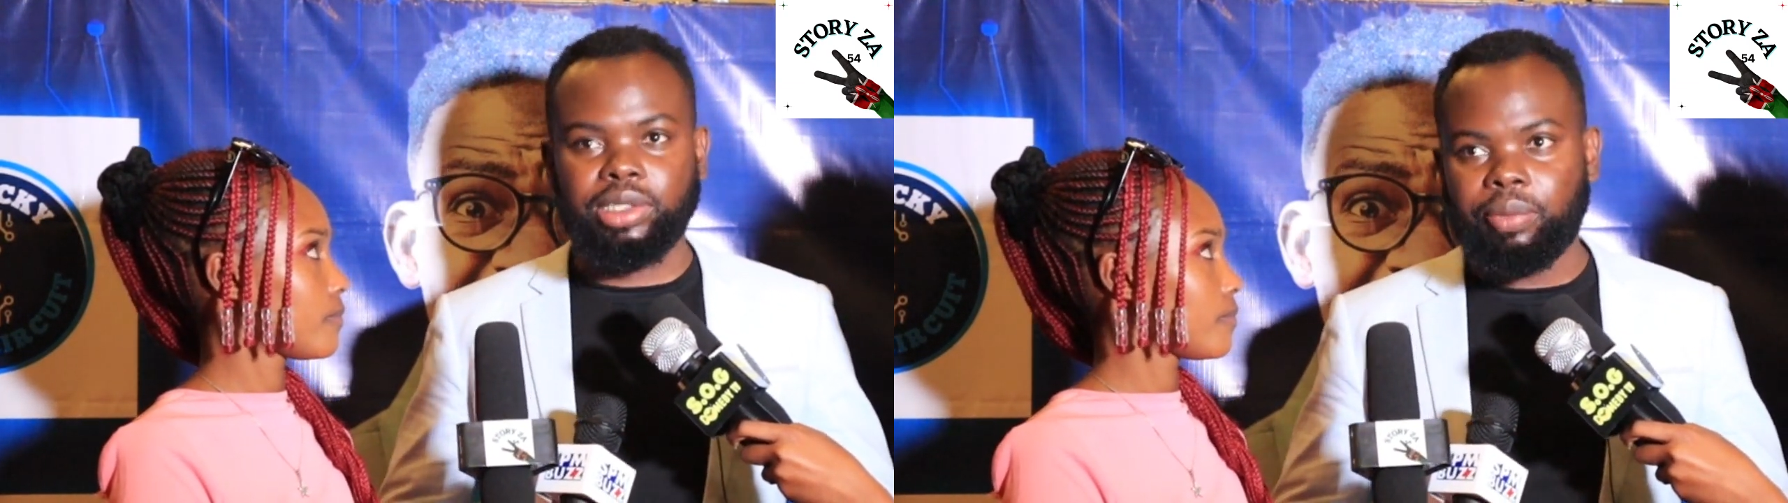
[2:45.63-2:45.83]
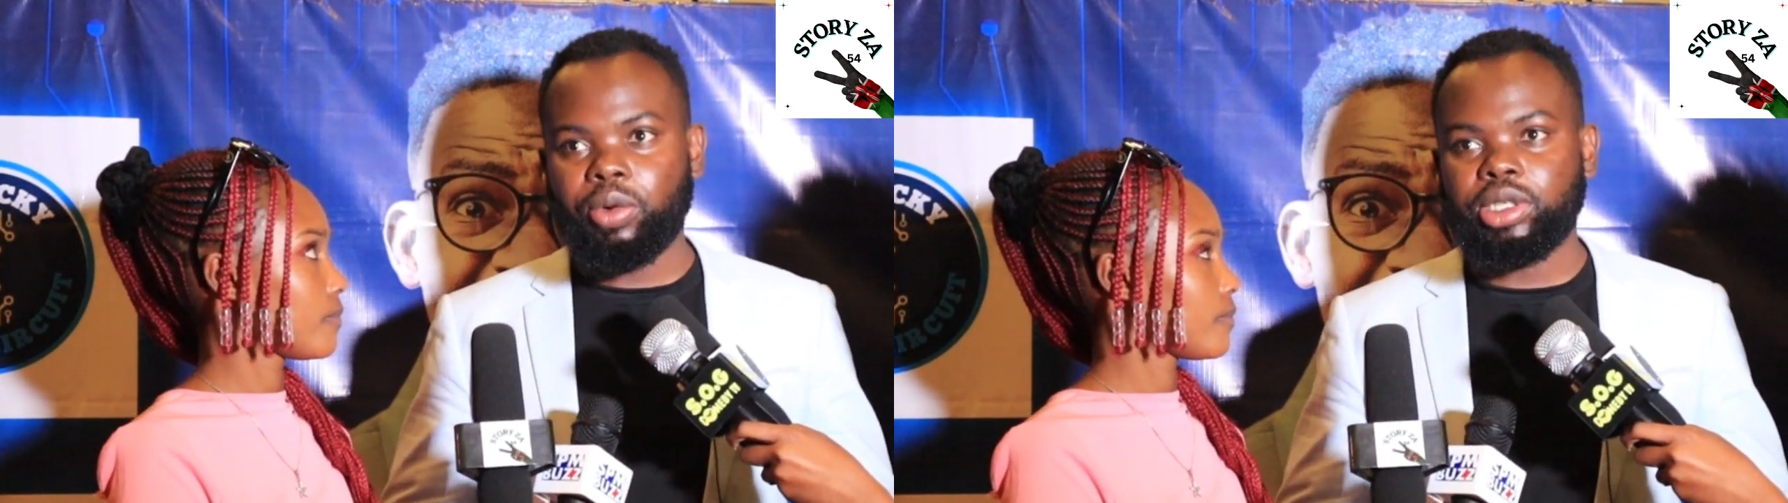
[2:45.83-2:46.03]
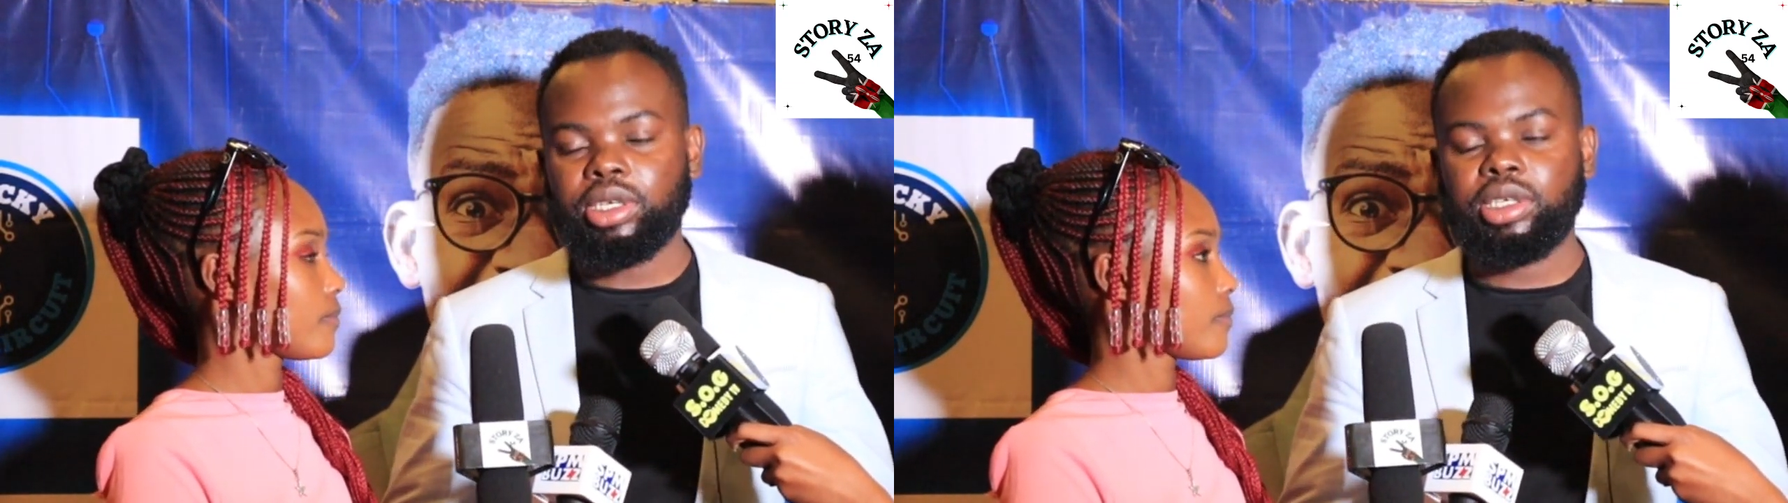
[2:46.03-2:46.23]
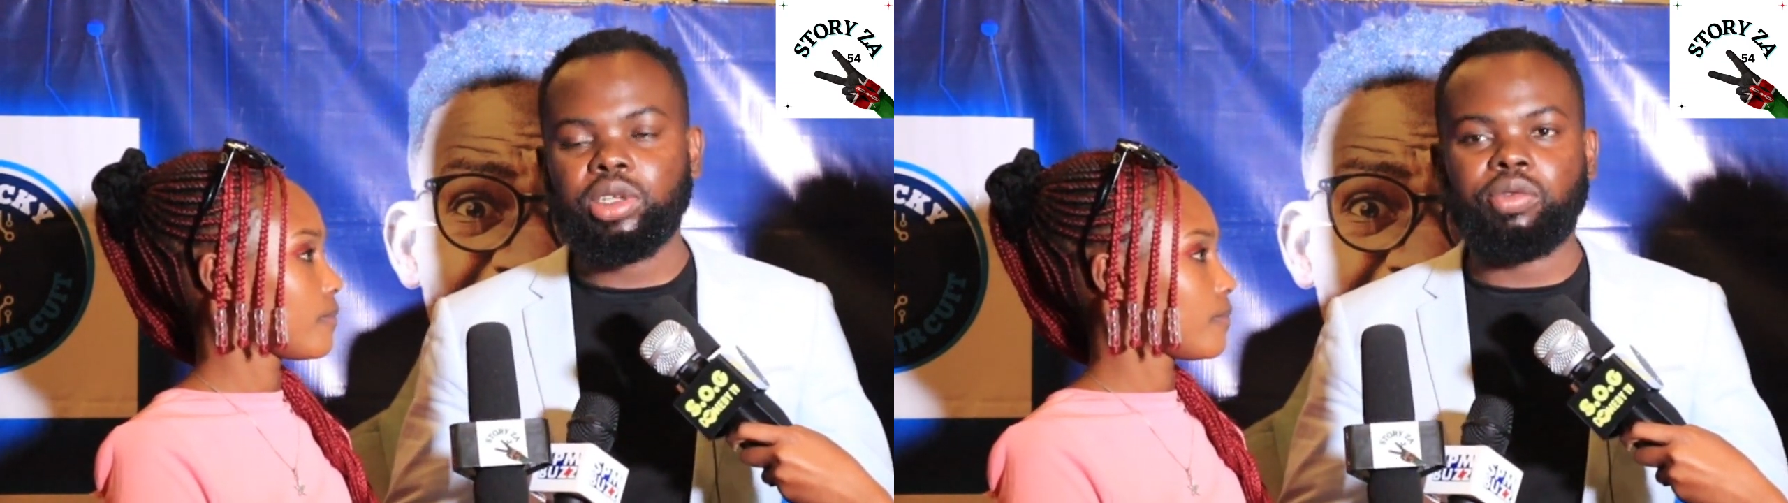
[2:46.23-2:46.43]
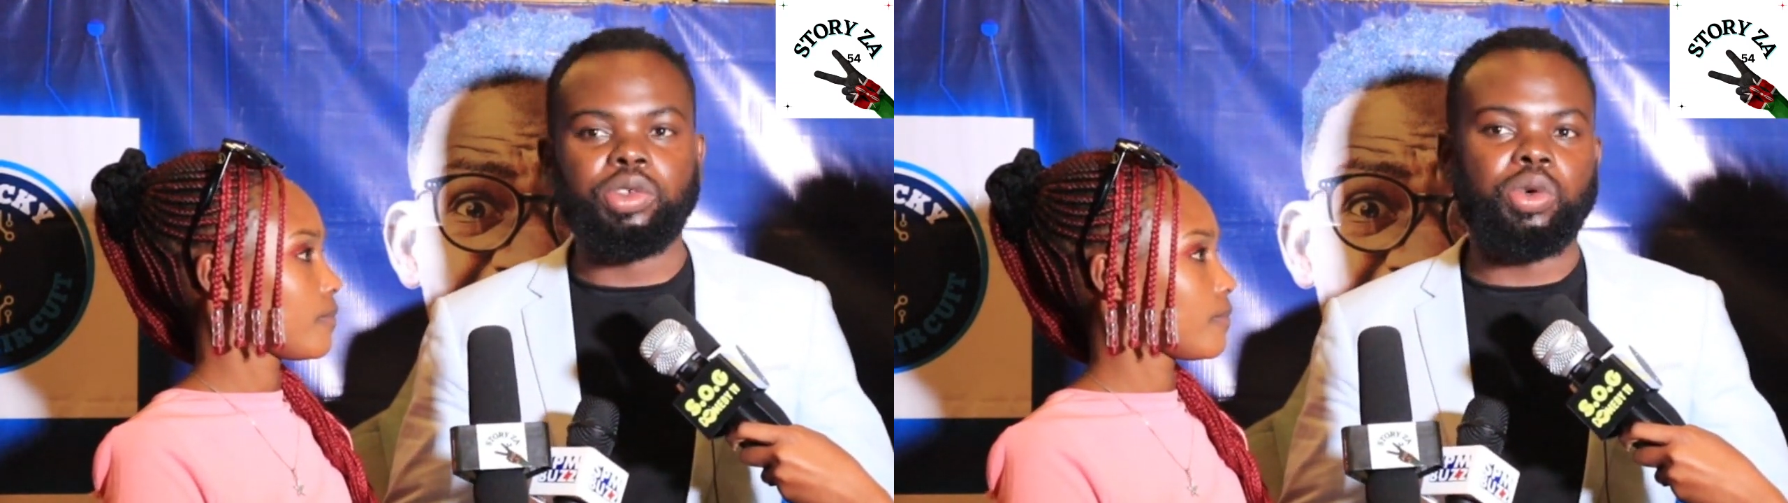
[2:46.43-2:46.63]
supporting
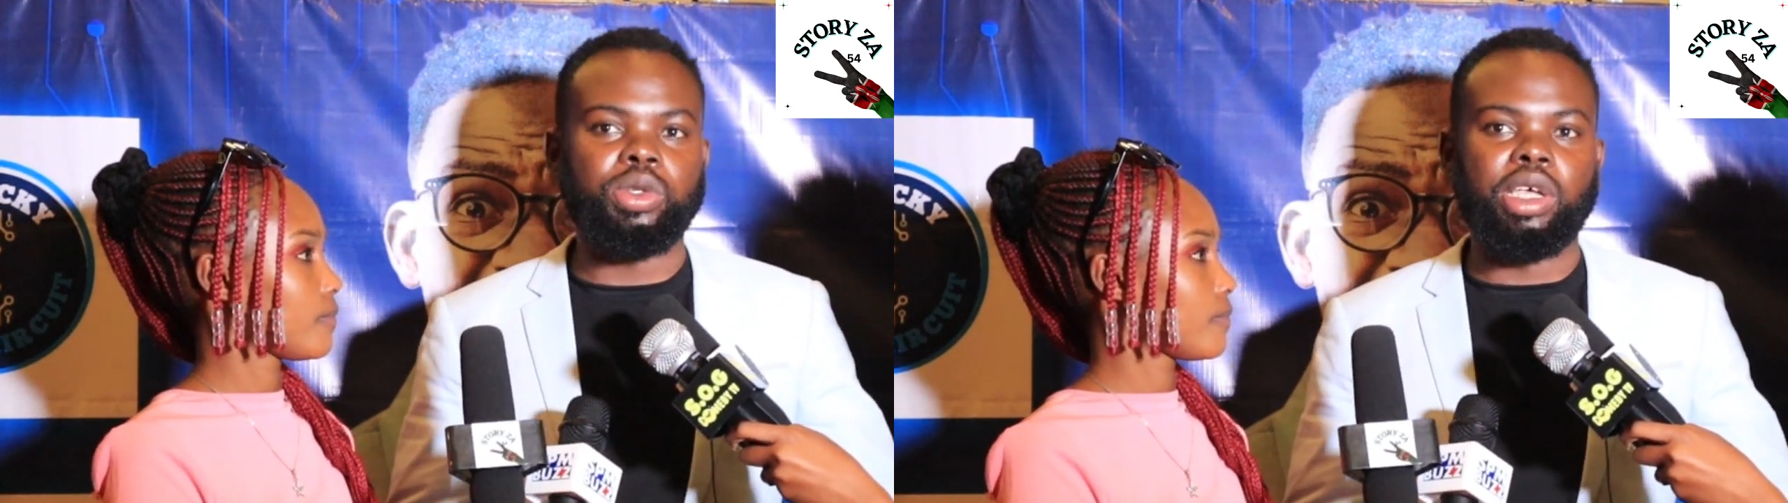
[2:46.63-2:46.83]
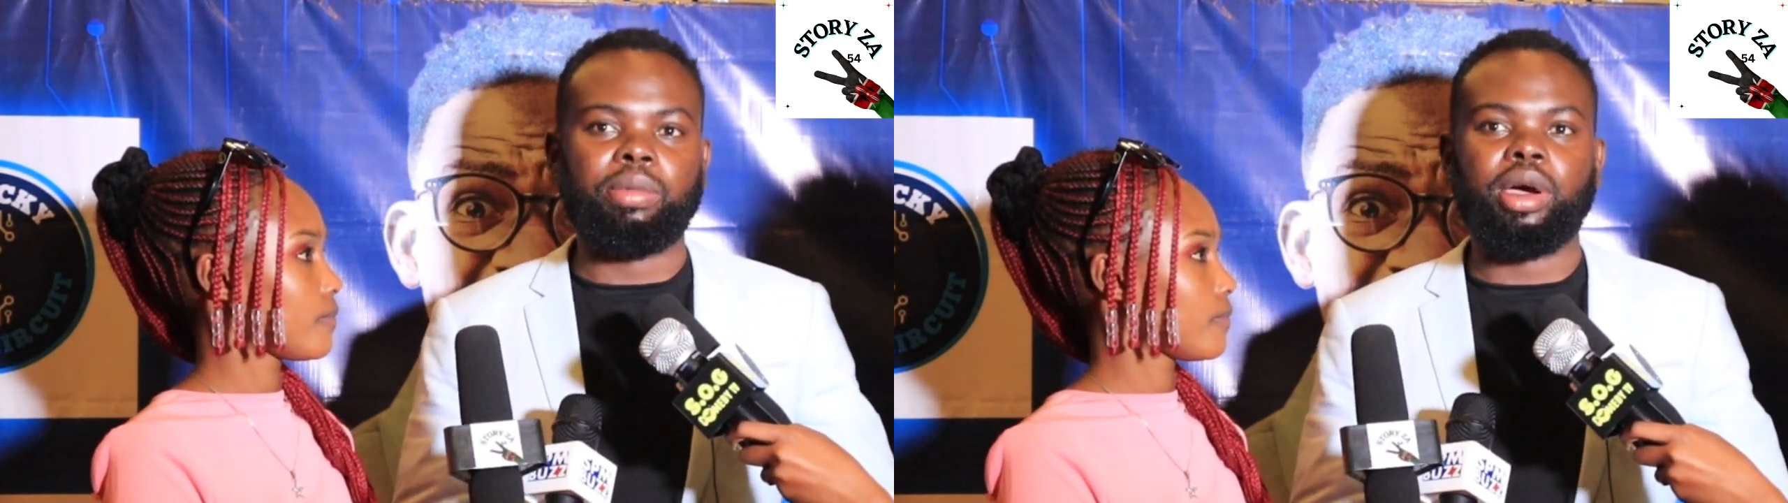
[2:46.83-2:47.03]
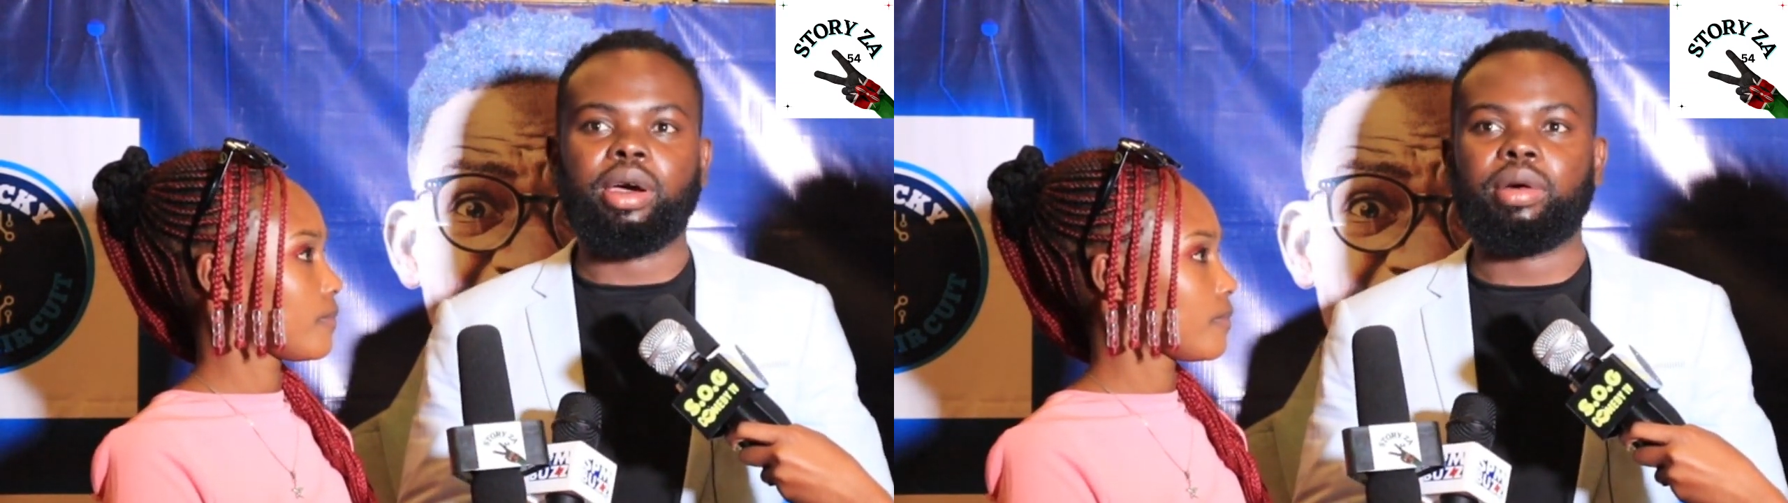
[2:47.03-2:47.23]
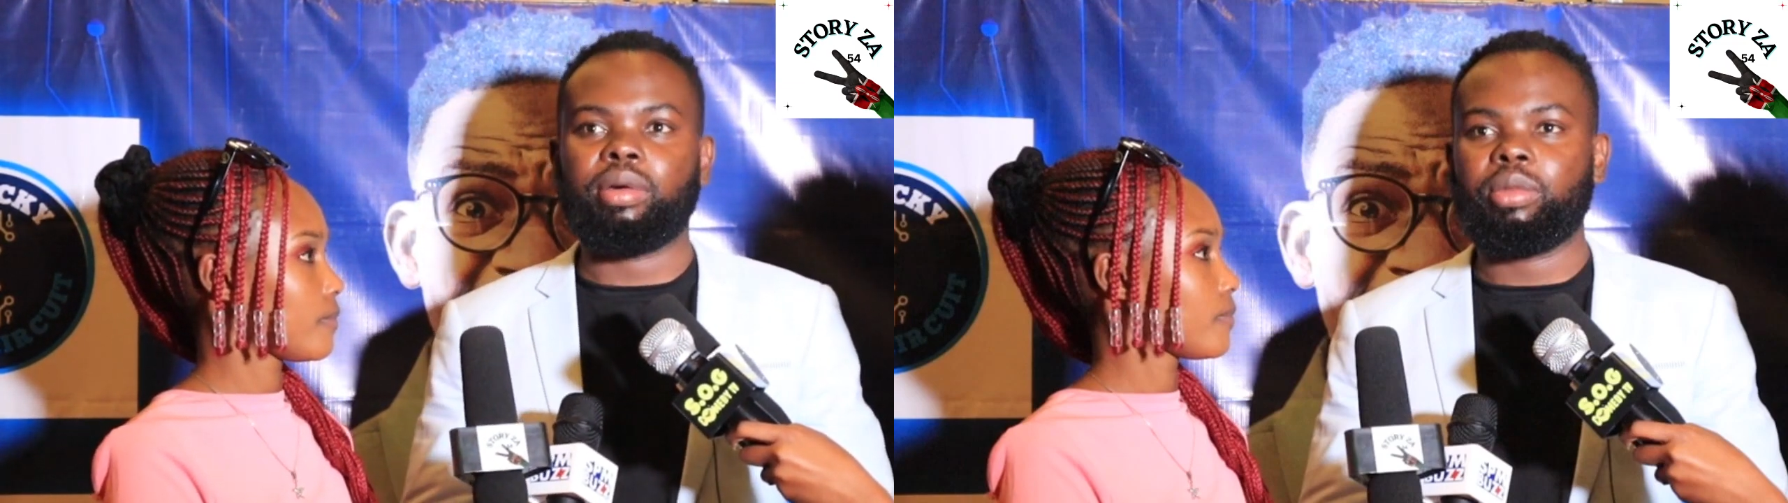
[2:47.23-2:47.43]
hizo vitu sema